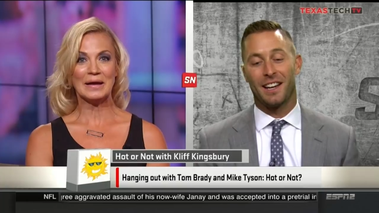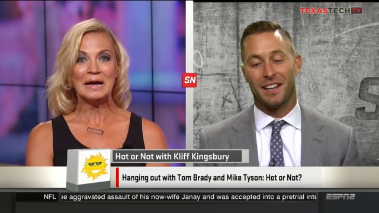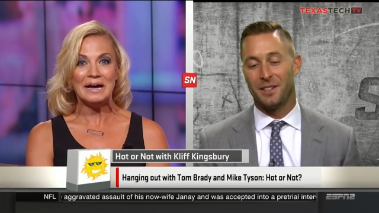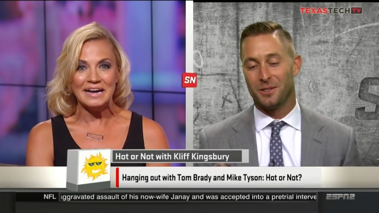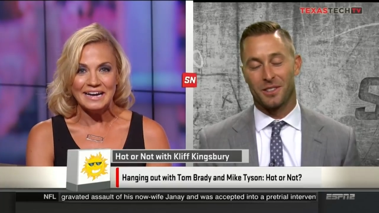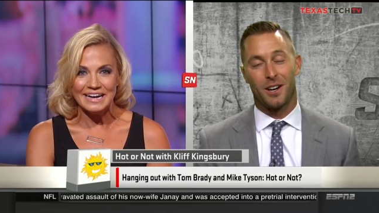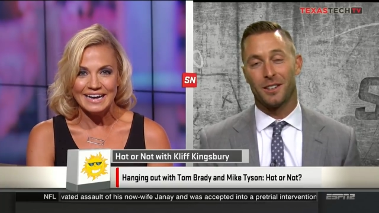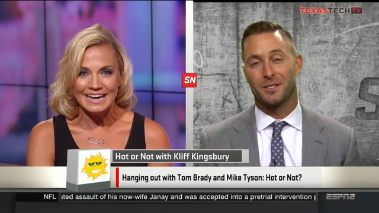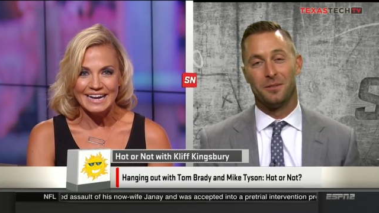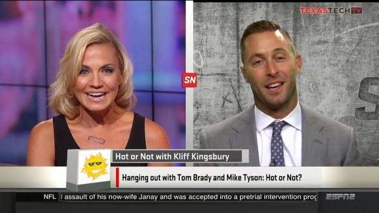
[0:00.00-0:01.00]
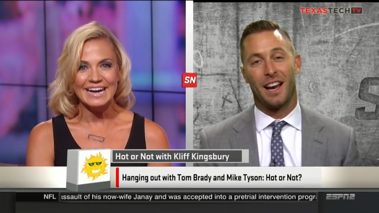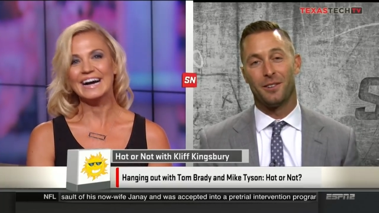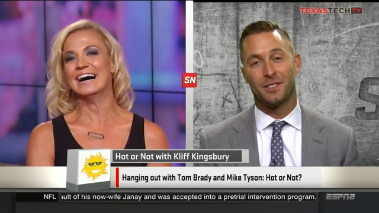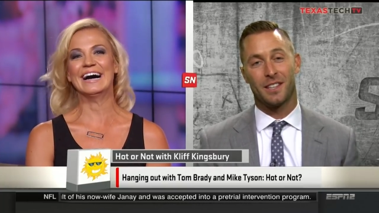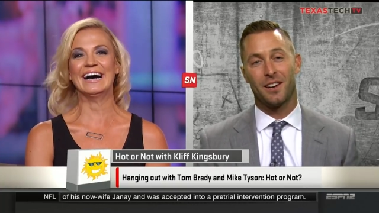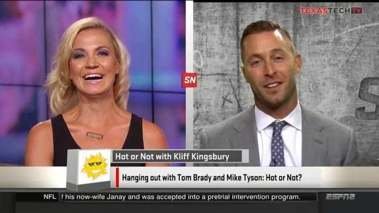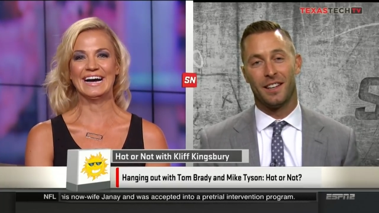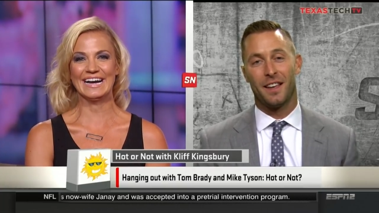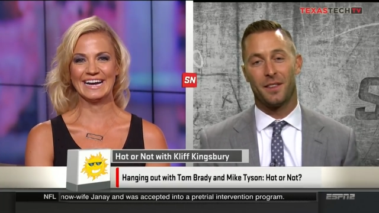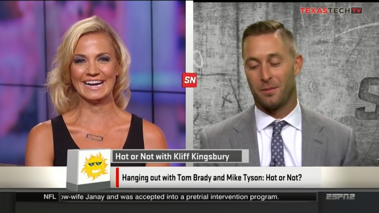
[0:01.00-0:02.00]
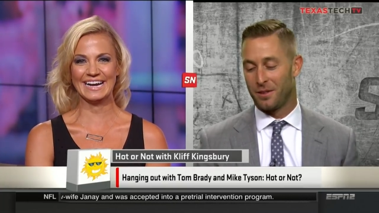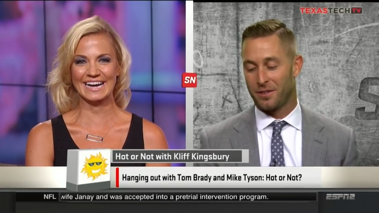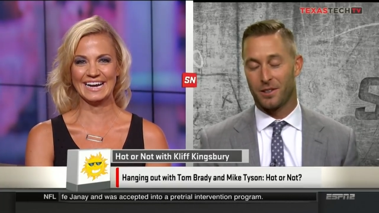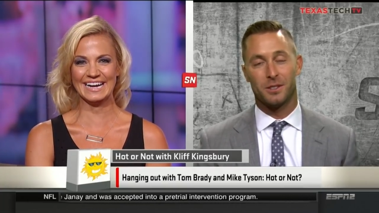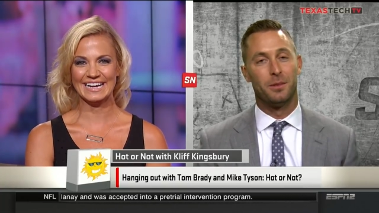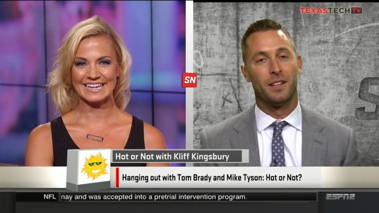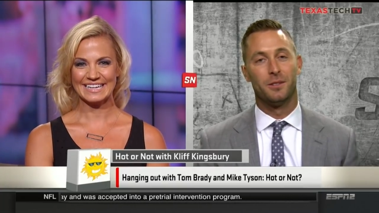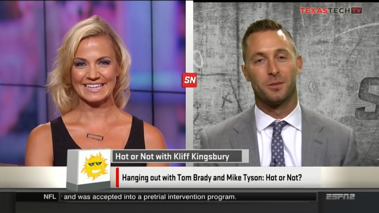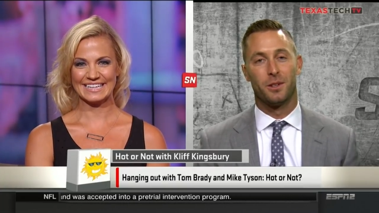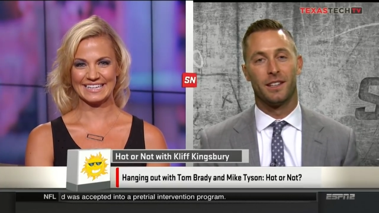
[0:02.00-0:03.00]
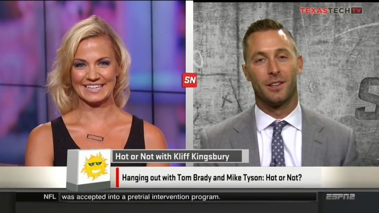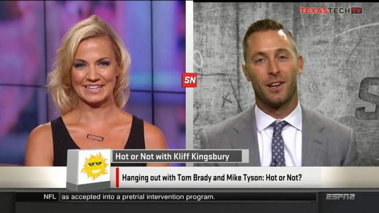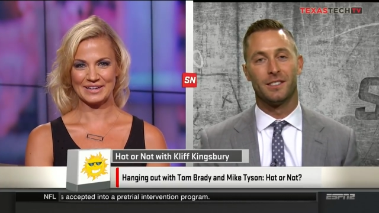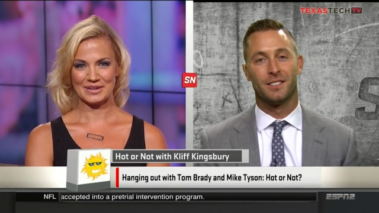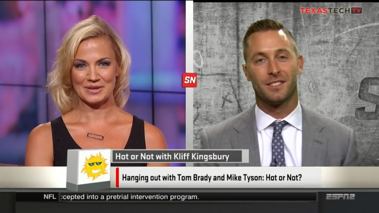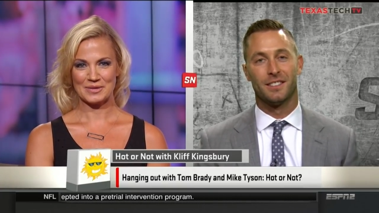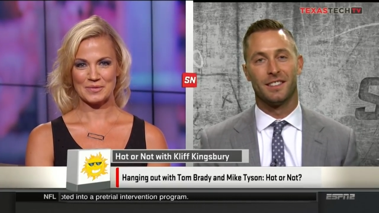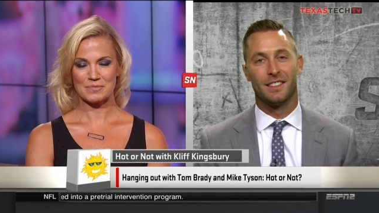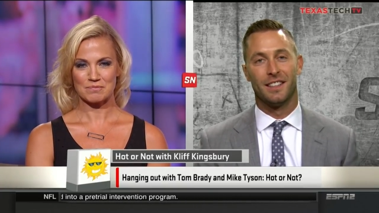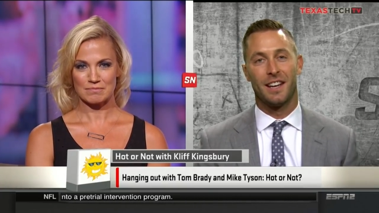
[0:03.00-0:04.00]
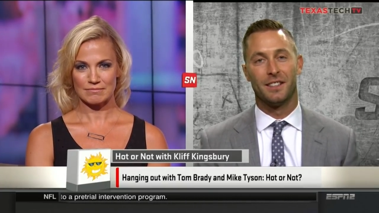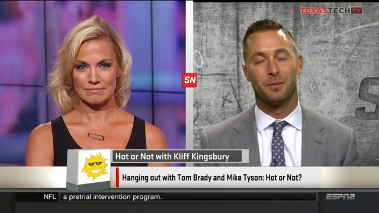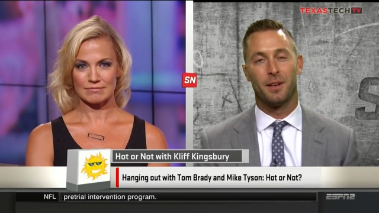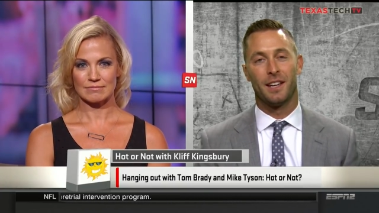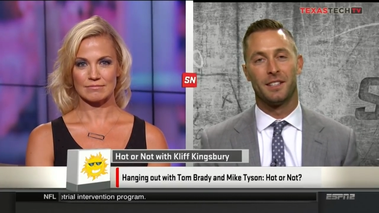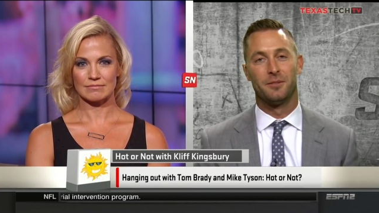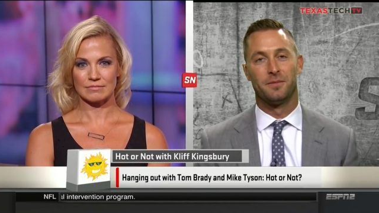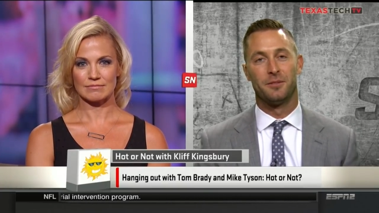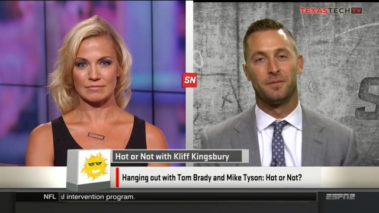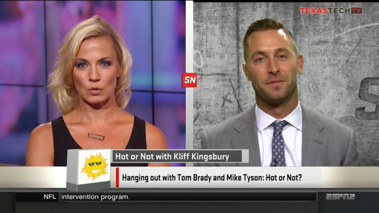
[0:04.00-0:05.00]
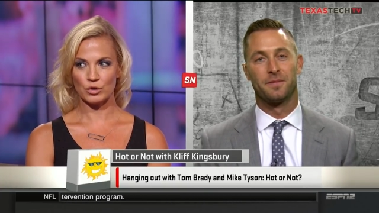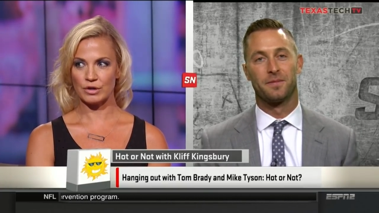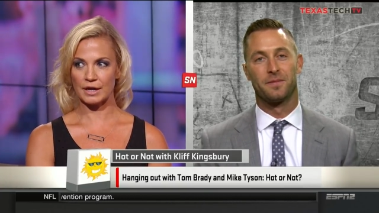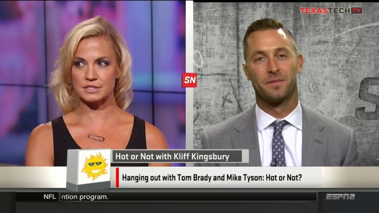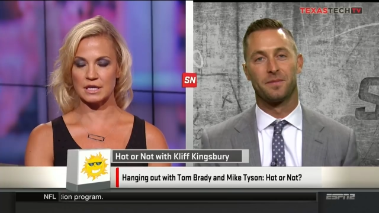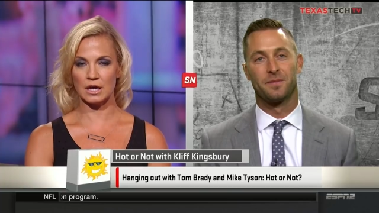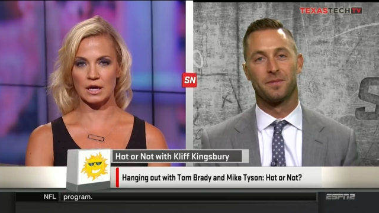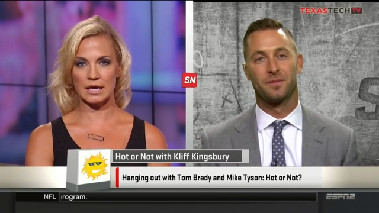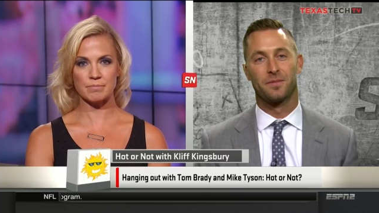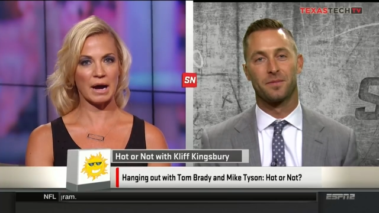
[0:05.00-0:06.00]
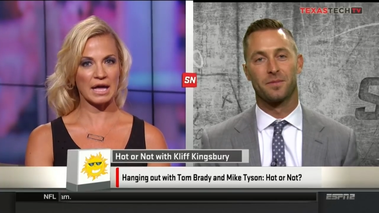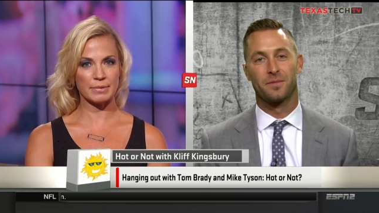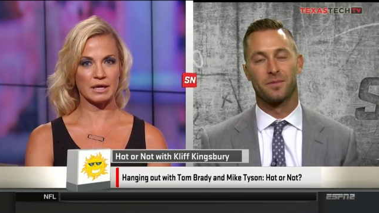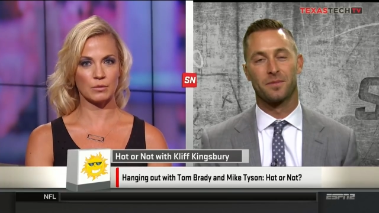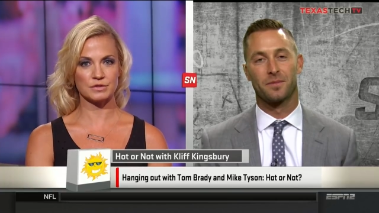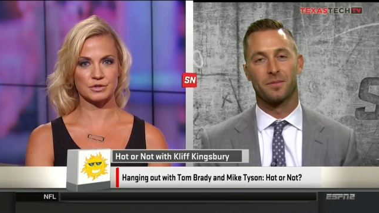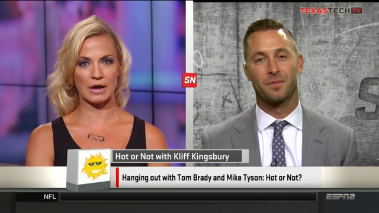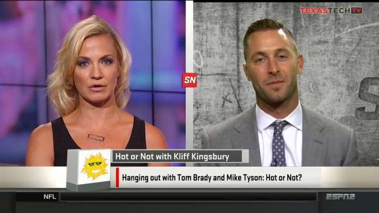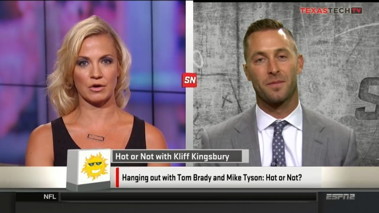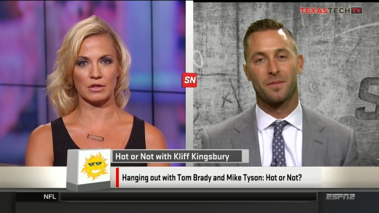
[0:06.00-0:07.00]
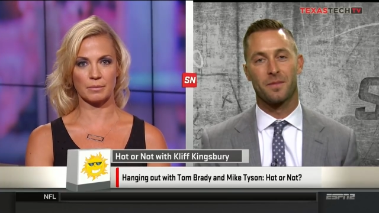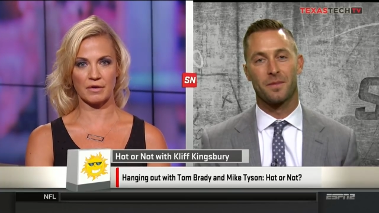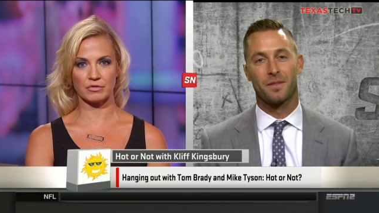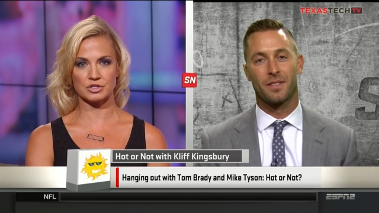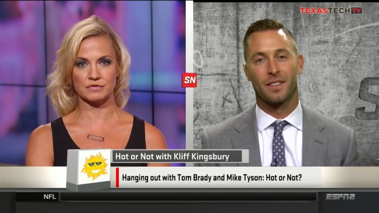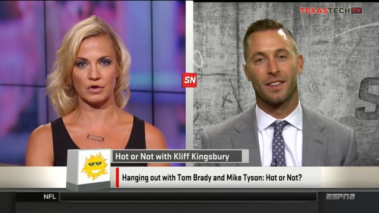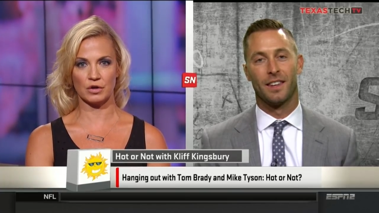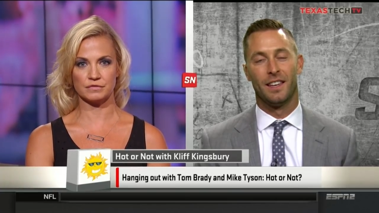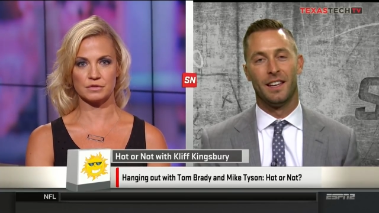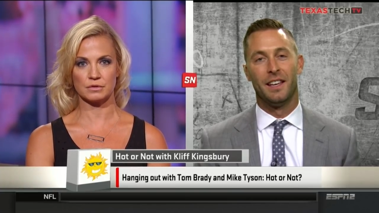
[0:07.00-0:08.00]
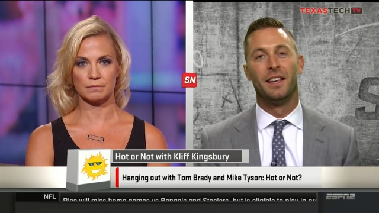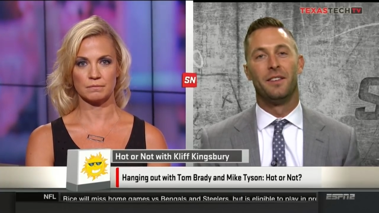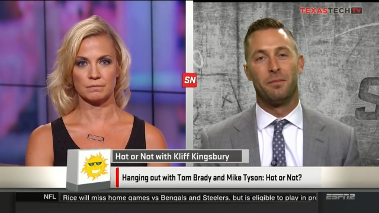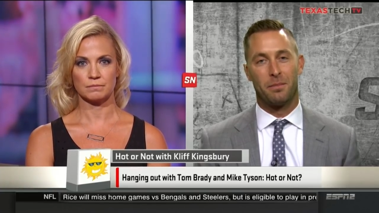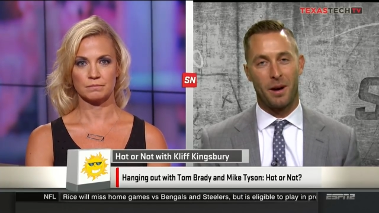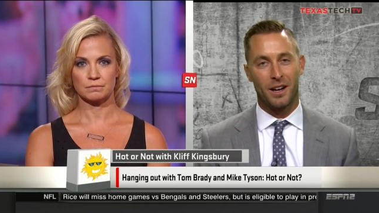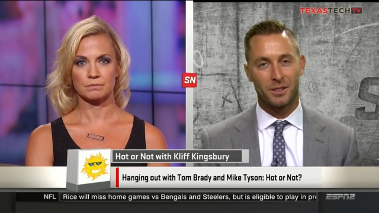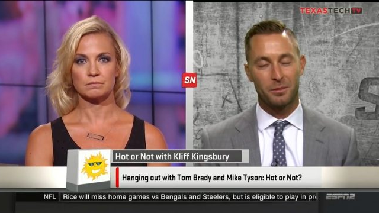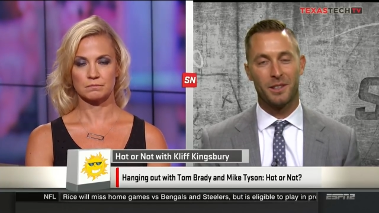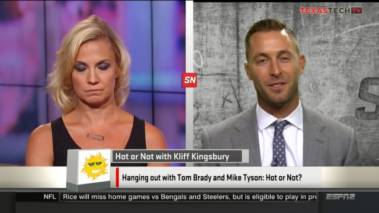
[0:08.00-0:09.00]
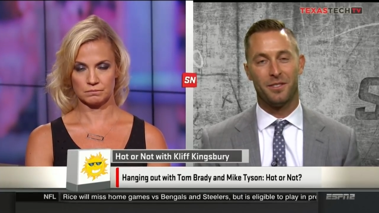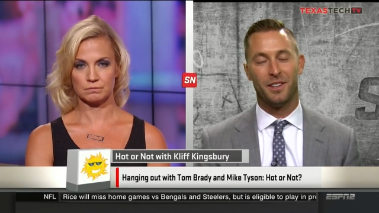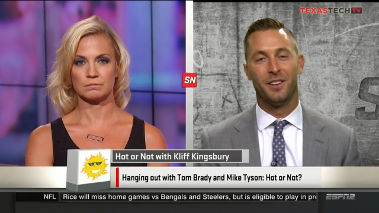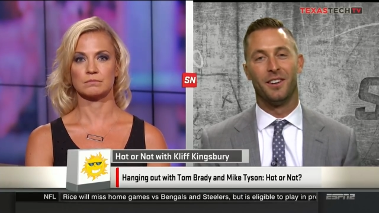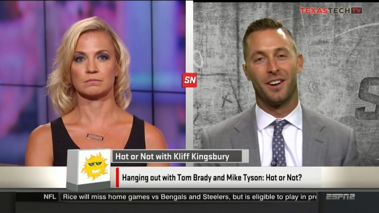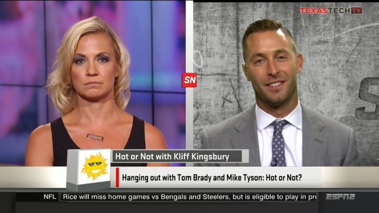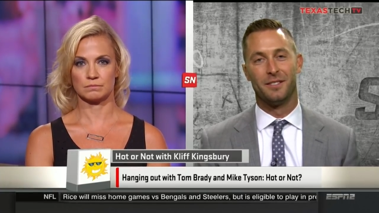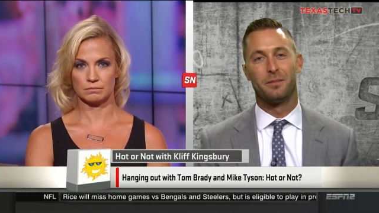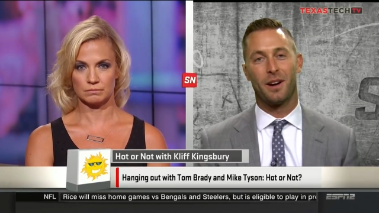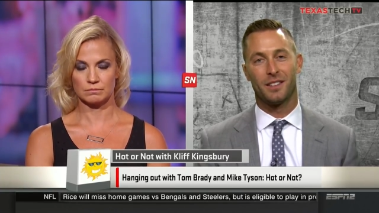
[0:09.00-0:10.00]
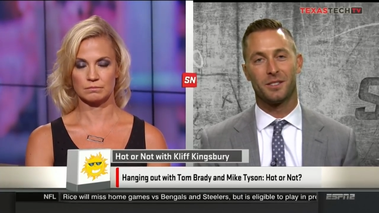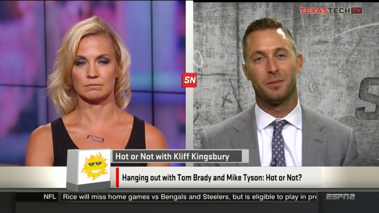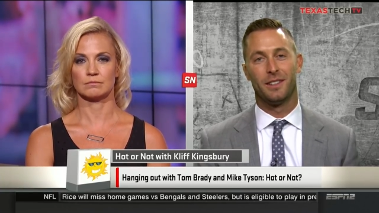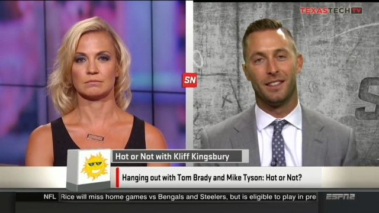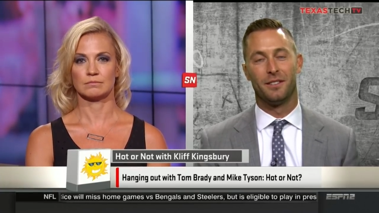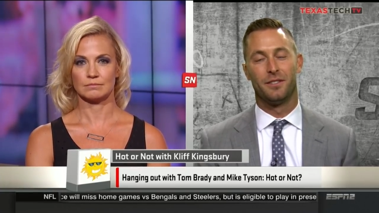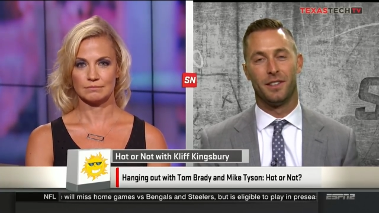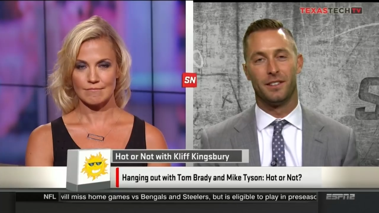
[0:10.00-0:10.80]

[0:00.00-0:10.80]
Speaker 1: and he was awesome, man. I was scared to death of him at first, but he was really gracious and a nice man.
Speaker 2: Were you guys uh, imbibing? Was there alcoholic beverage involved?
Speaker 1: Possibly a few. Mm -hmm. Possibly a few.